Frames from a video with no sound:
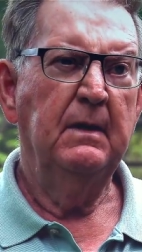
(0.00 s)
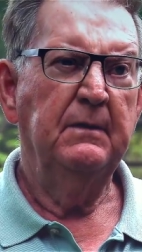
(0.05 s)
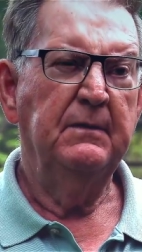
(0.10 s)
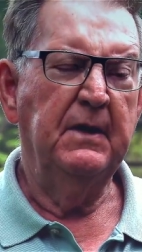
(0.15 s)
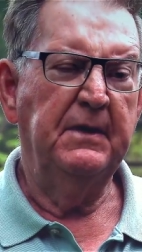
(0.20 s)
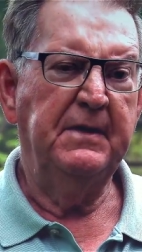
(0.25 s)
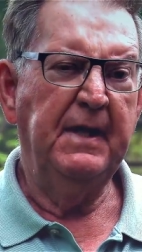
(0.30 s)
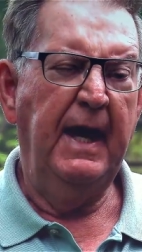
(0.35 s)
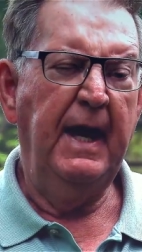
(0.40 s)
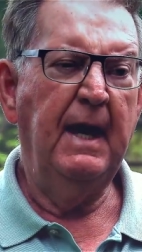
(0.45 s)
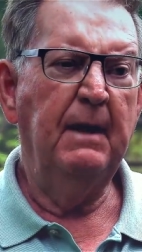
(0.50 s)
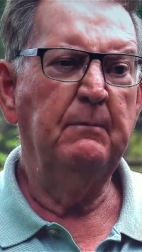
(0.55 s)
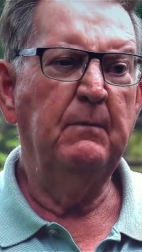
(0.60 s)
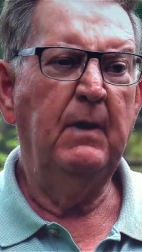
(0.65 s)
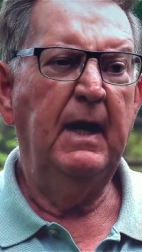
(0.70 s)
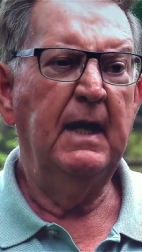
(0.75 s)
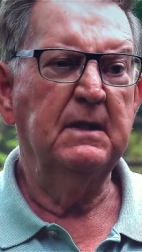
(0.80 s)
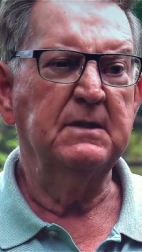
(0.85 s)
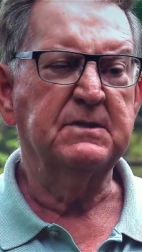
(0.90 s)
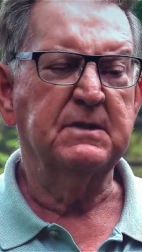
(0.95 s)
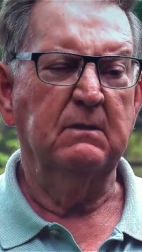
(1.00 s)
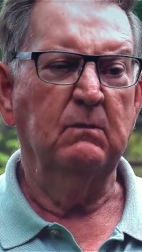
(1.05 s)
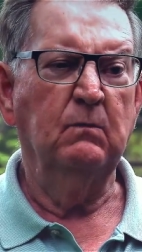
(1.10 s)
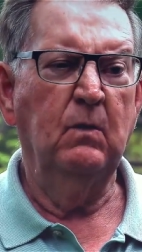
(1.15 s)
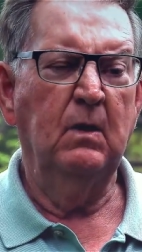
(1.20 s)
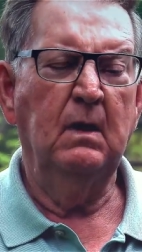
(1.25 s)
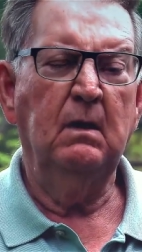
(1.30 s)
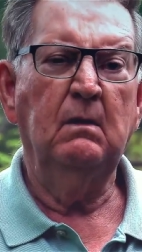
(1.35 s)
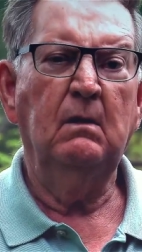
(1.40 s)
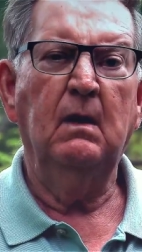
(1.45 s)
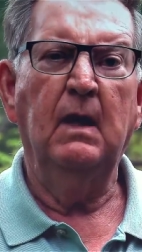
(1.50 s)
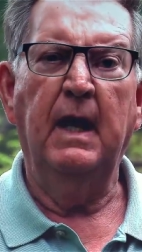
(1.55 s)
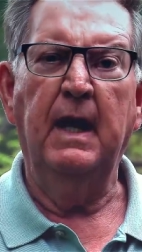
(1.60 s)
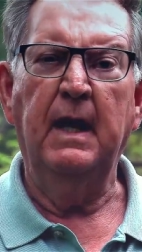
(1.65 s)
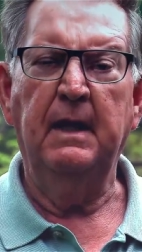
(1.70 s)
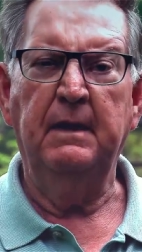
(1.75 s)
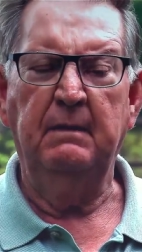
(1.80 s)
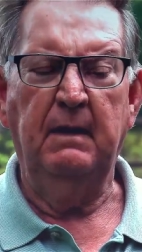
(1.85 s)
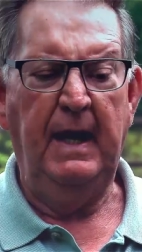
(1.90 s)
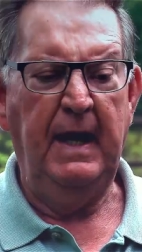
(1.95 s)
The dam will
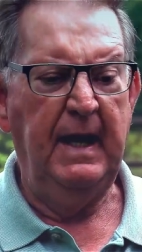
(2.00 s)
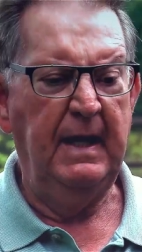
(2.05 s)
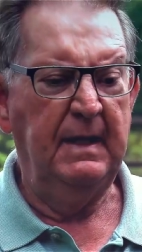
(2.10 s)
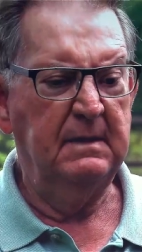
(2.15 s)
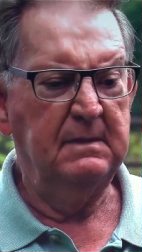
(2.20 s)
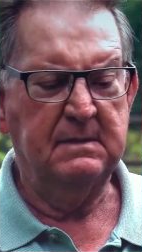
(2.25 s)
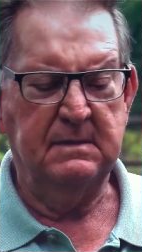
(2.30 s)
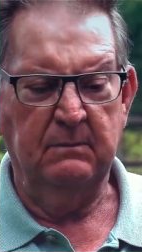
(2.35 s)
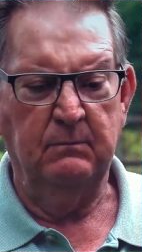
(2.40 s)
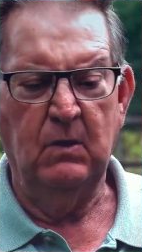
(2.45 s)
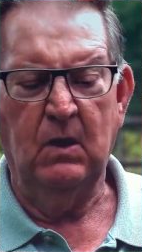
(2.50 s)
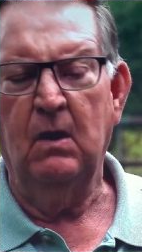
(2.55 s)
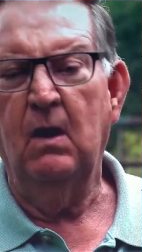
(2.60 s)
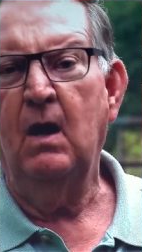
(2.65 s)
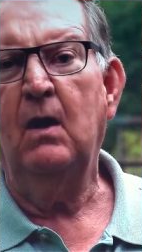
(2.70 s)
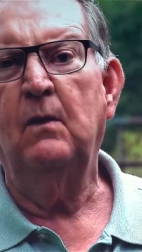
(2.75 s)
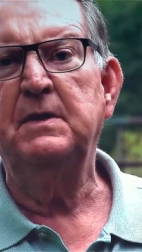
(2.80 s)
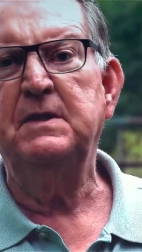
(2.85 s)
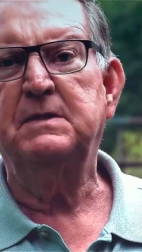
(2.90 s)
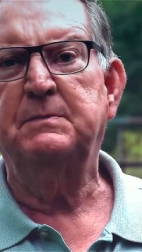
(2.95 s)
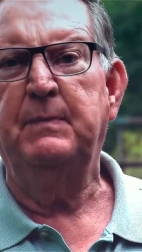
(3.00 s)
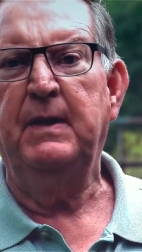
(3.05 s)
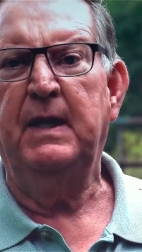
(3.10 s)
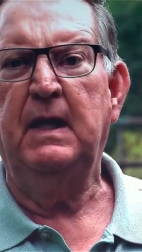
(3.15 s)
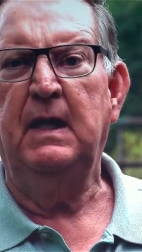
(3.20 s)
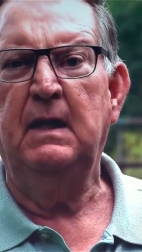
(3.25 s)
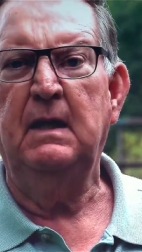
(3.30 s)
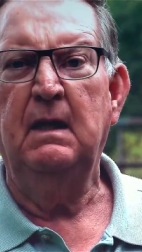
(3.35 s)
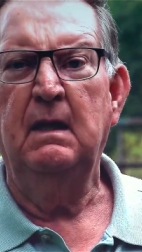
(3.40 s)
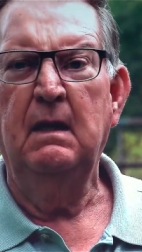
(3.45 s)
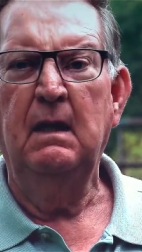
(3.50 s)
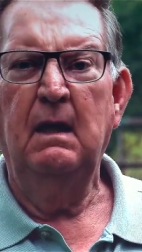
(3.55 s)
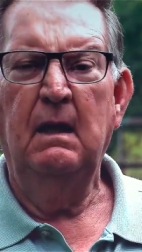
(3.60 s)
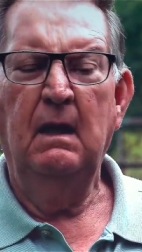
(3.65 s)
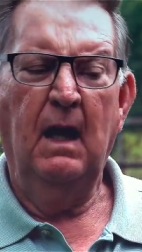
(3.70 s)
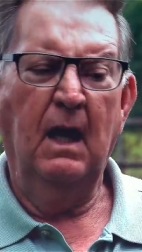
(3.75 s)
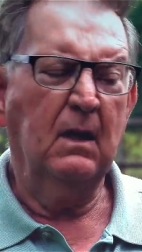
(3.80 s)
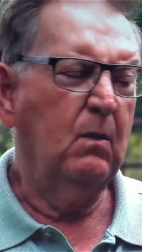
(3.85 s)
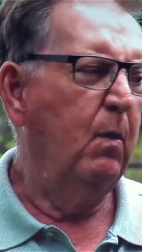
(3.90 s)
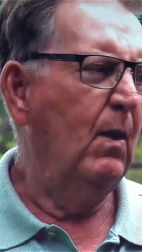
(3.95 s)
always be
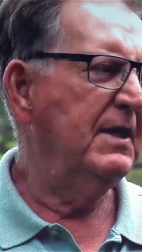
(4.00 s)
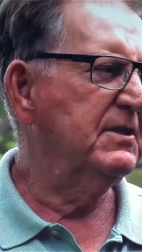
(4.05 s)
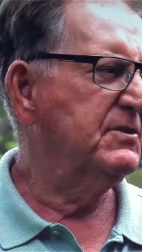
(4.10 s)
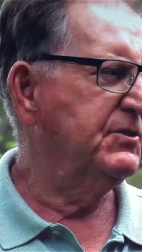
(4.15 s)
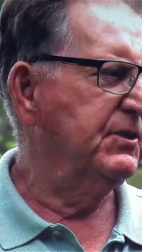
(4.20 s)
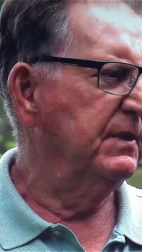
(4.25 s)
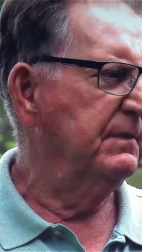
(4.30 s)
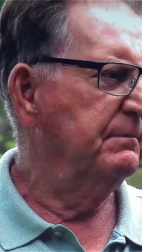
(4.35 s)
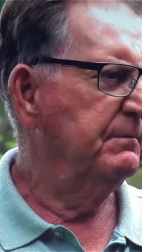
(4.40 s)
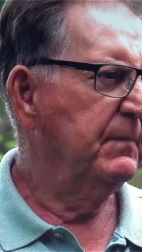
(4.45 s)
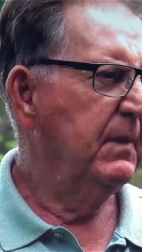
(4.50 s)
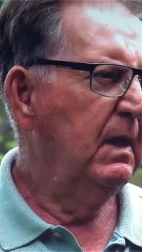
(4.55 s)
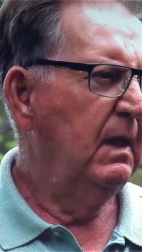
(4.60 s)
a question.